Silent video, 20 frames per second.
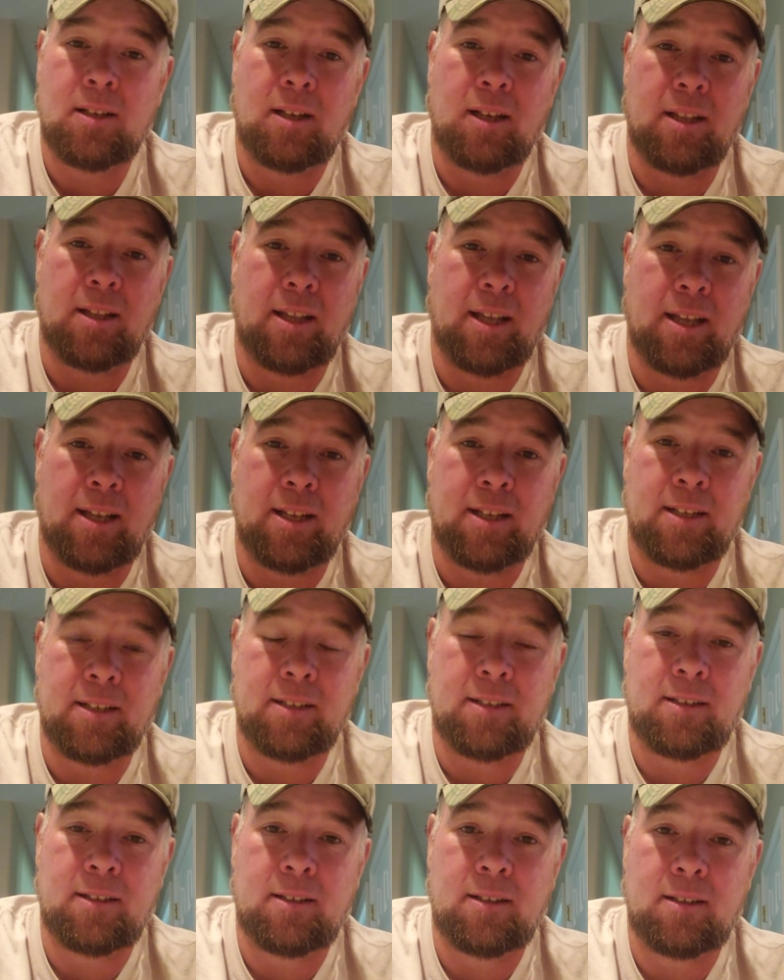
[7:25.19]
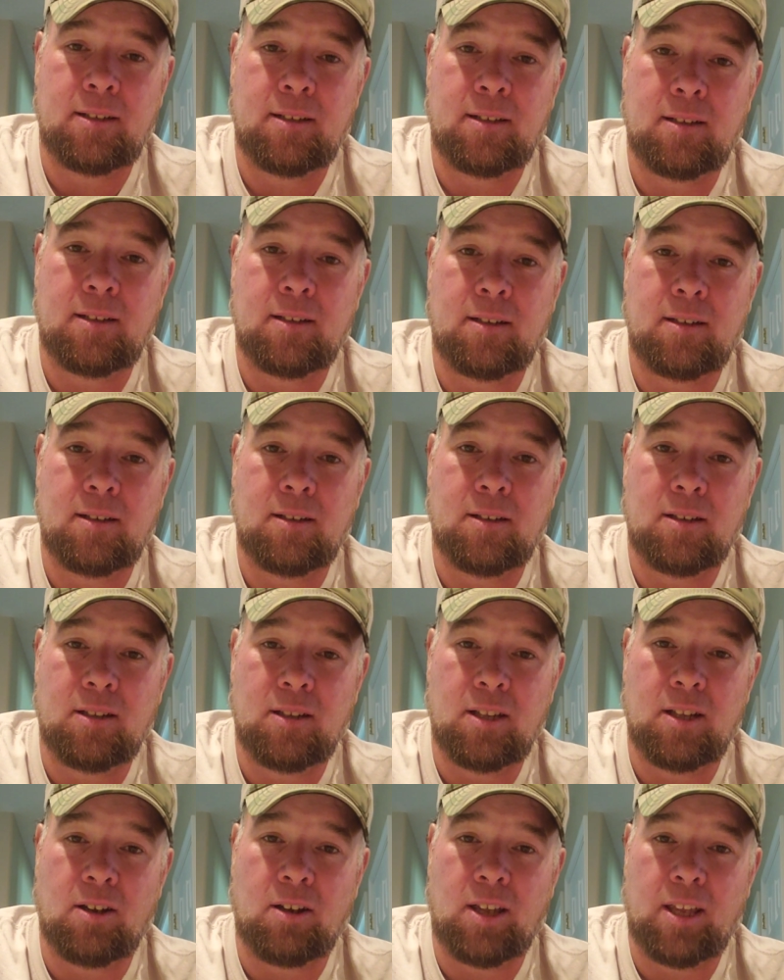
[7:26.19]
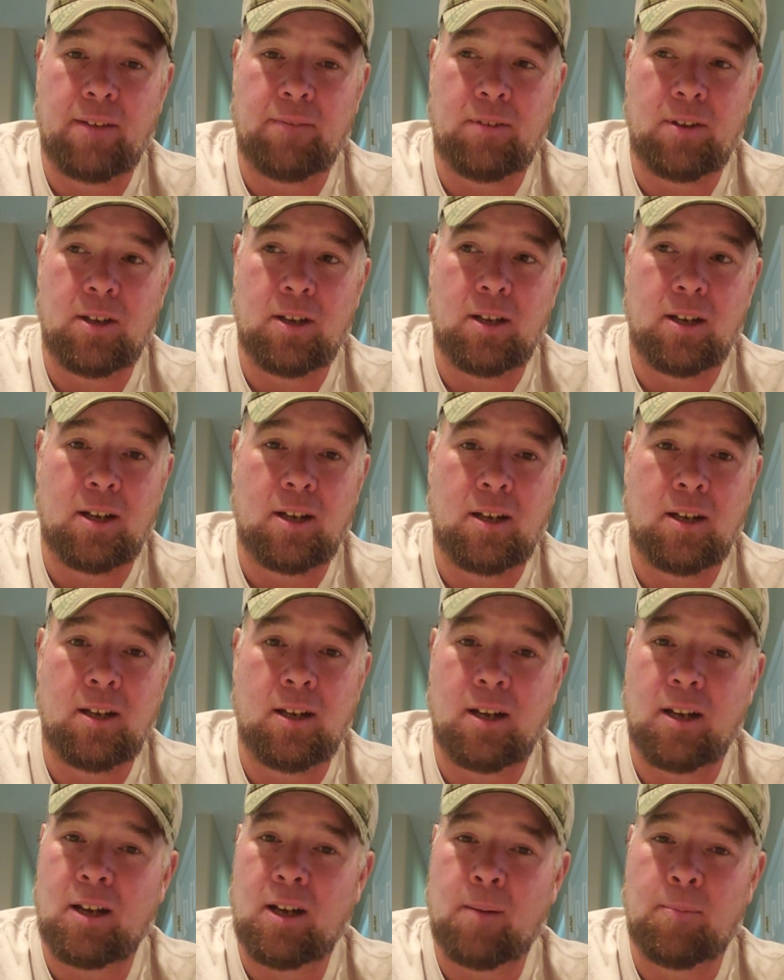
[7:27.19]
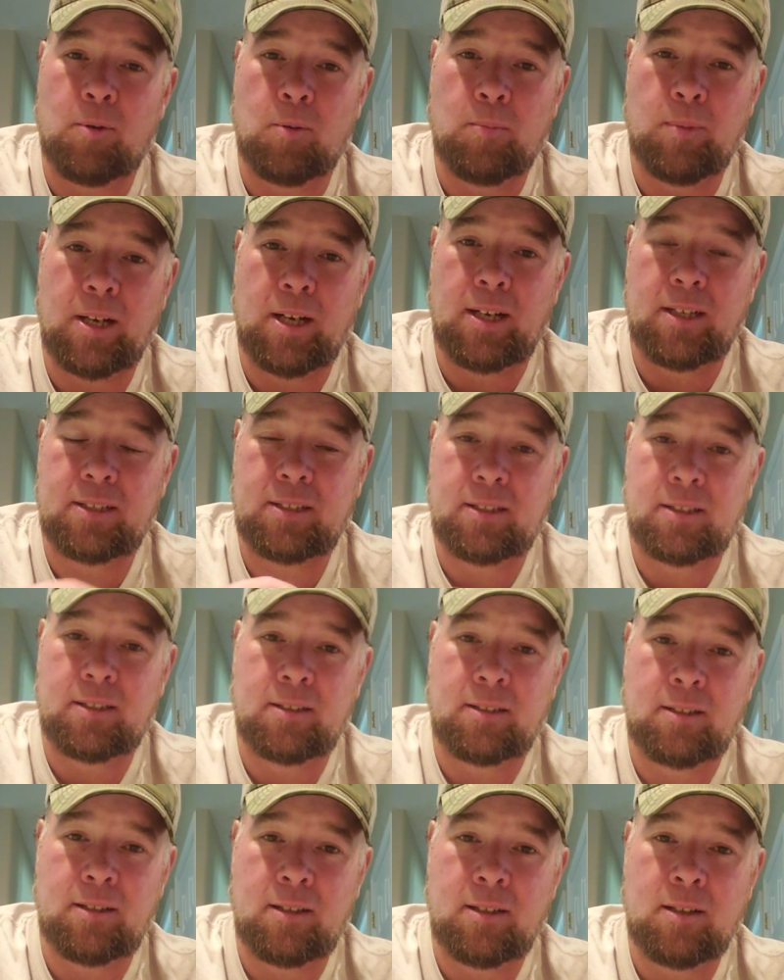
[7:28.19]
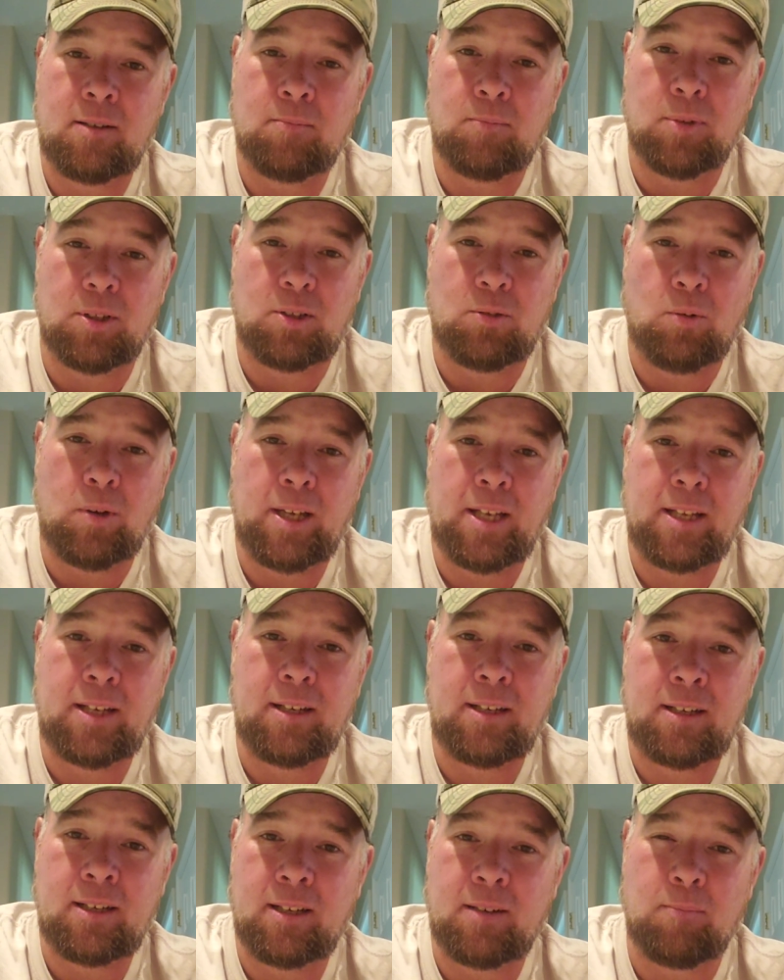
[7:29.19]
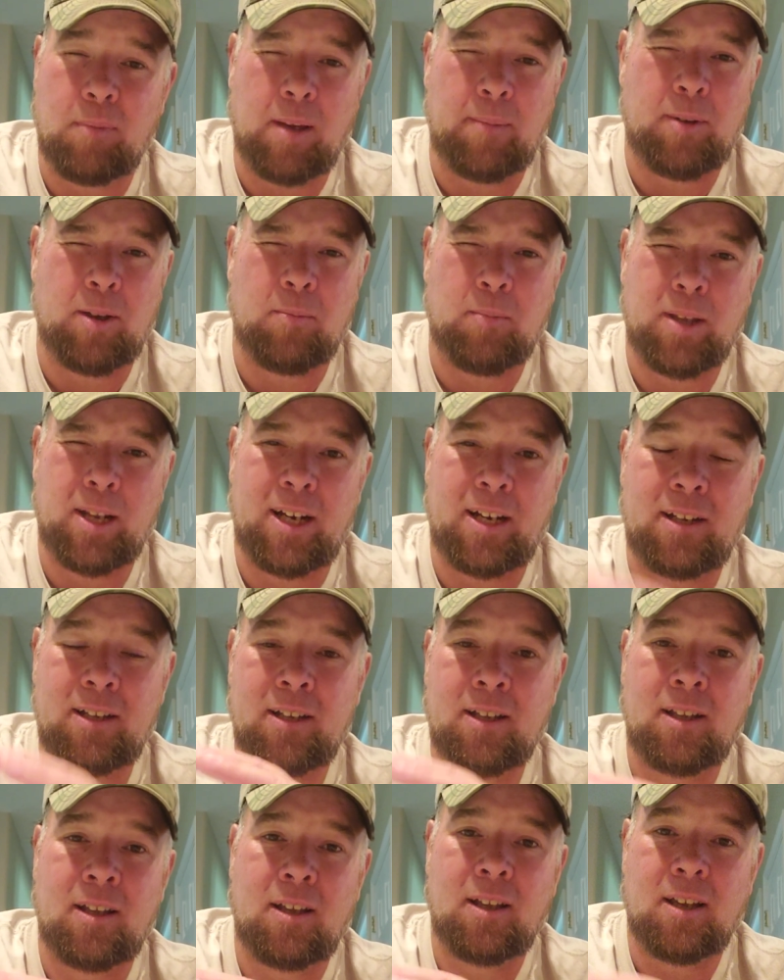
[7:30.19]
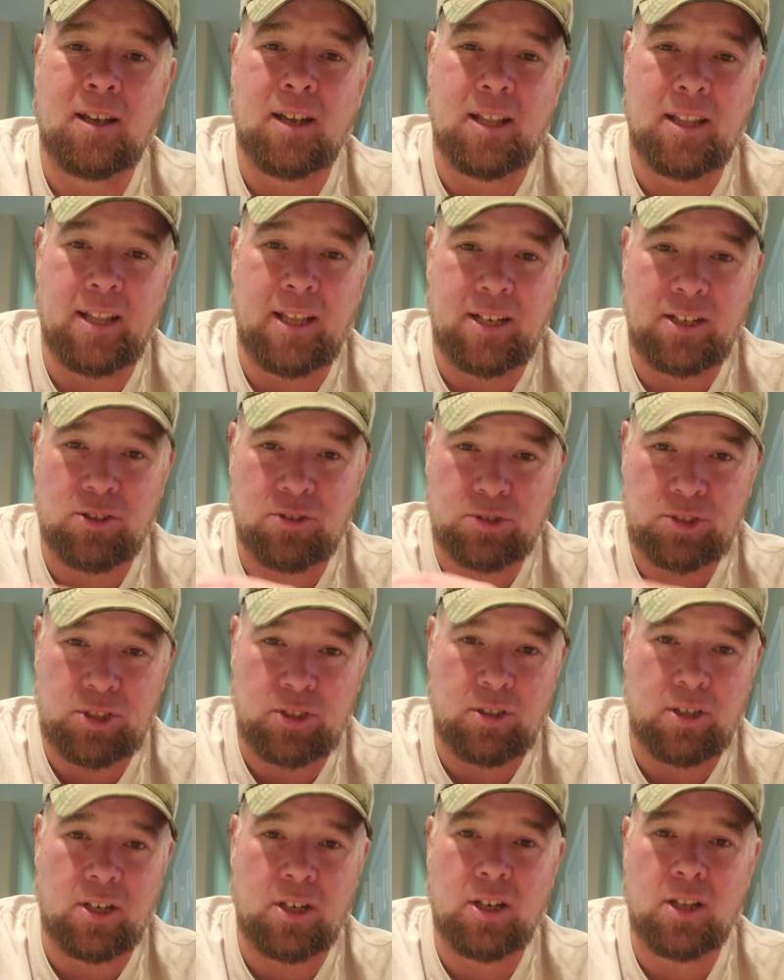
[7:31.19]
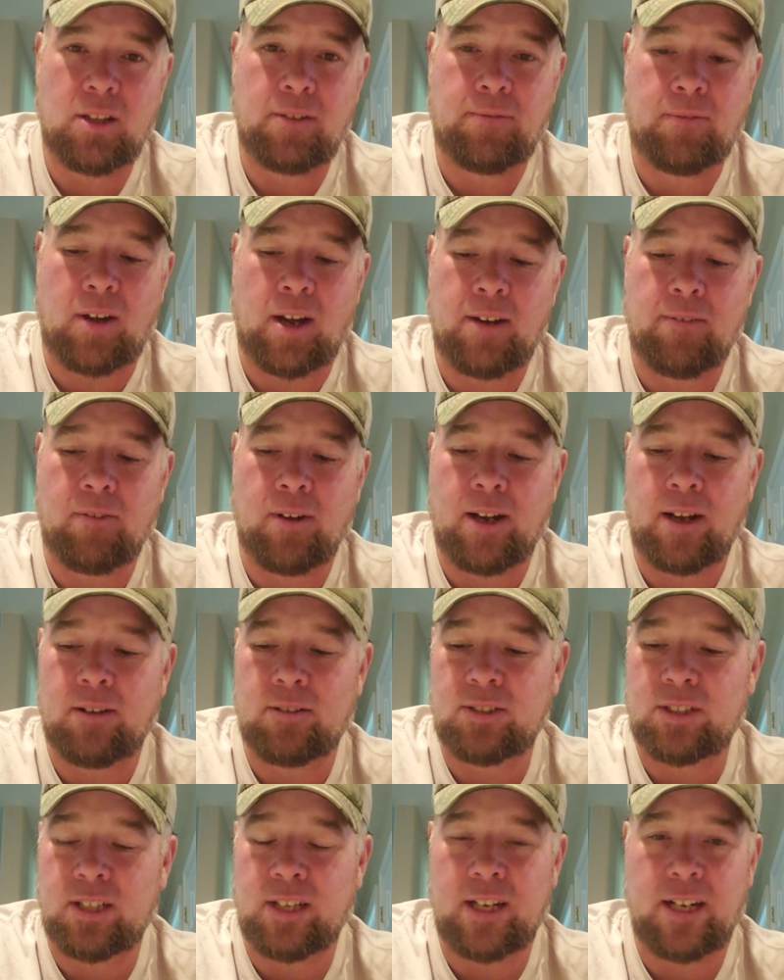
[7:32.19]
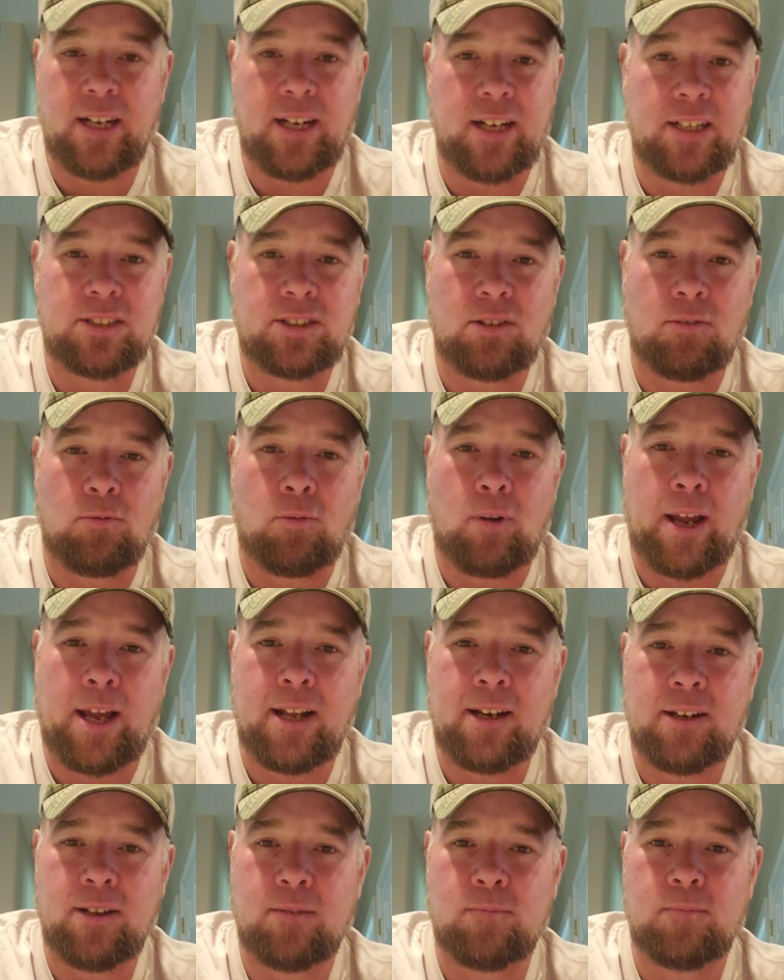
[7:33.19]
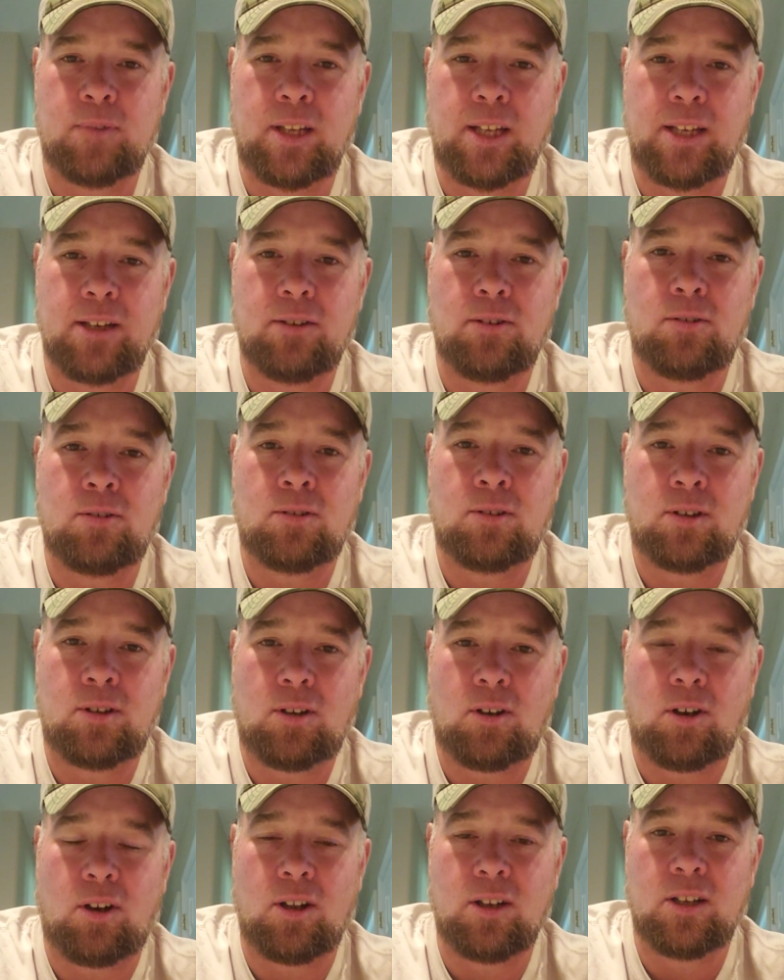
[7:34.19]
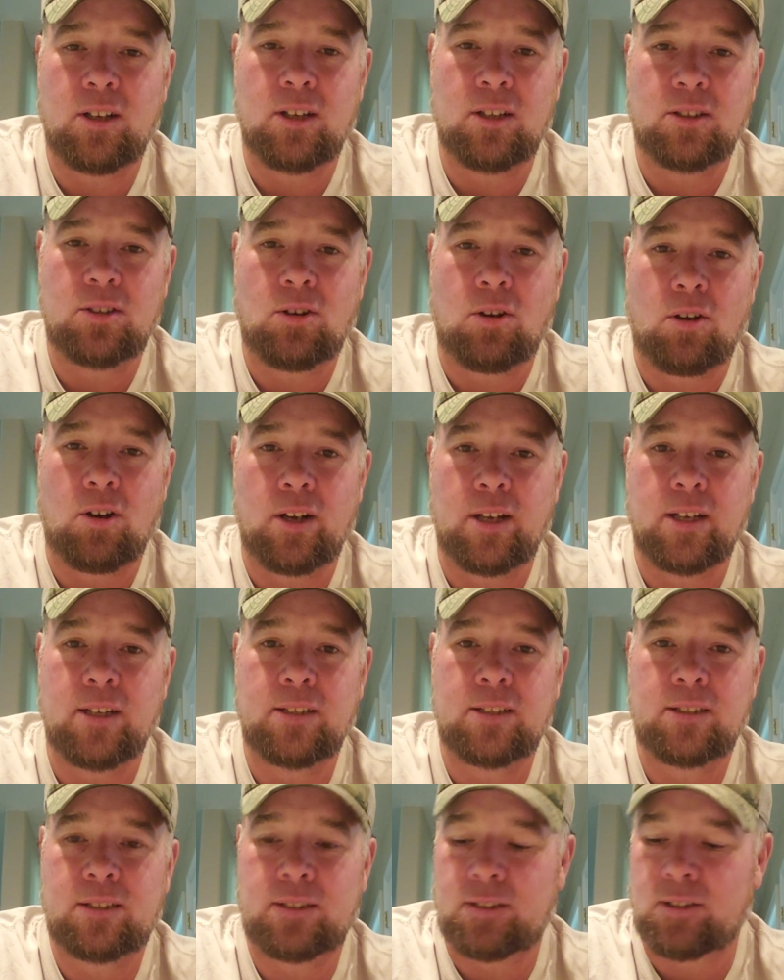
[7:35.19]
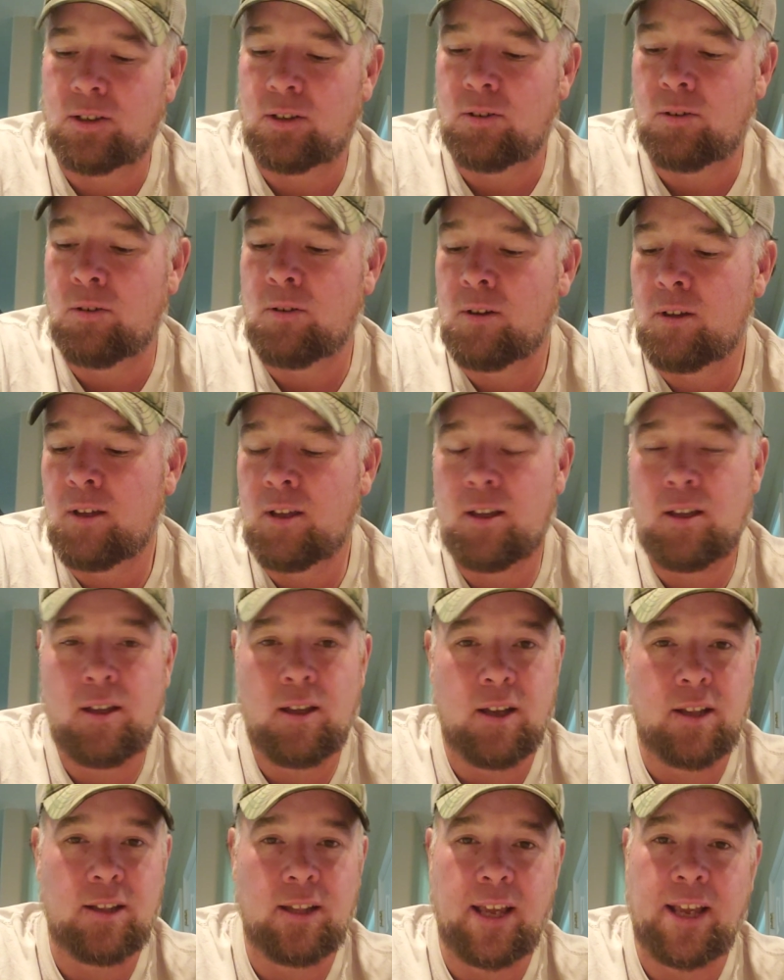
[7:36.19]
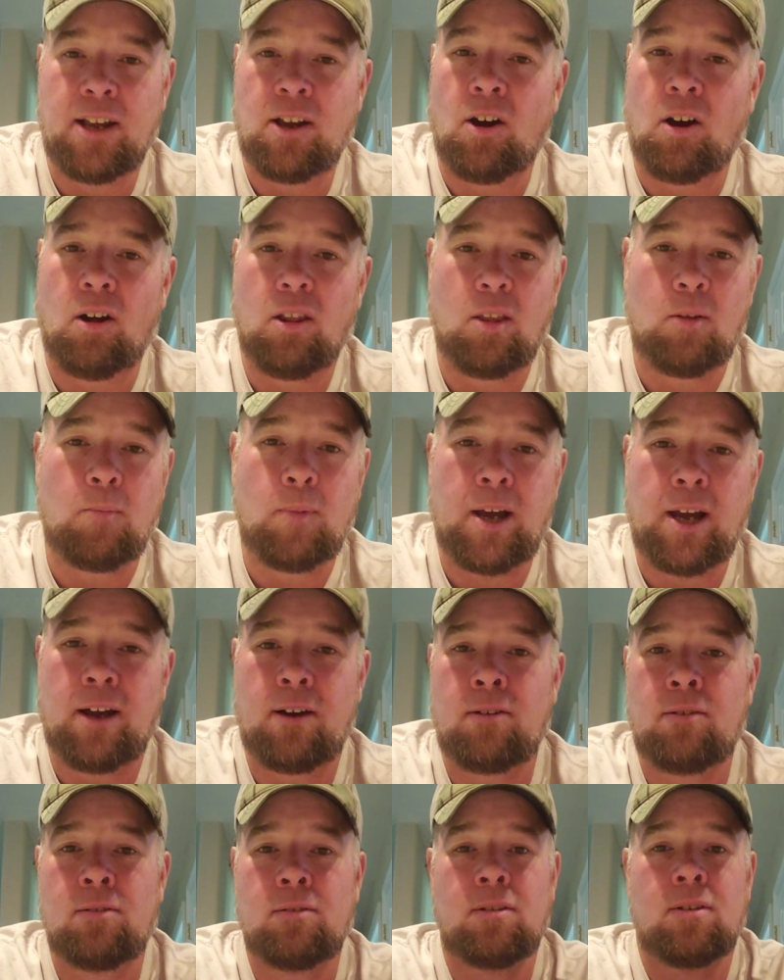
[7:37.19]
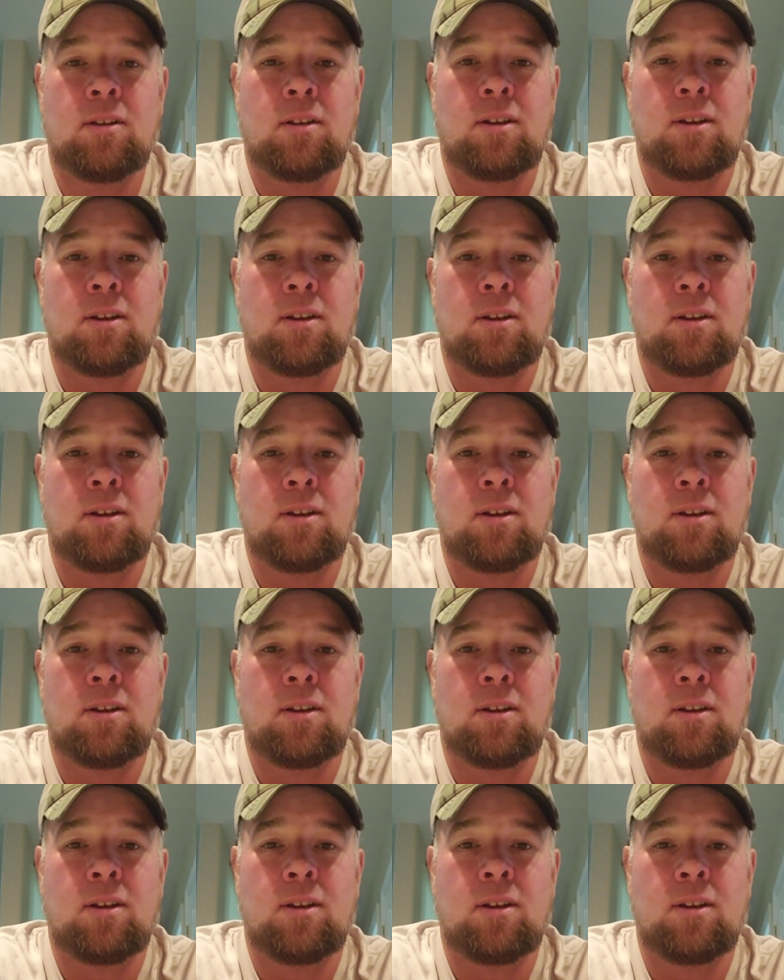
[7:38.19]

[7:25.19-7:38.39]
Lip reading: and then they'll give you a couple minutes between, maybe a minute, and then you'll shoot another 5 rounds, and then it's a random deal on the targets. So, and they call them out.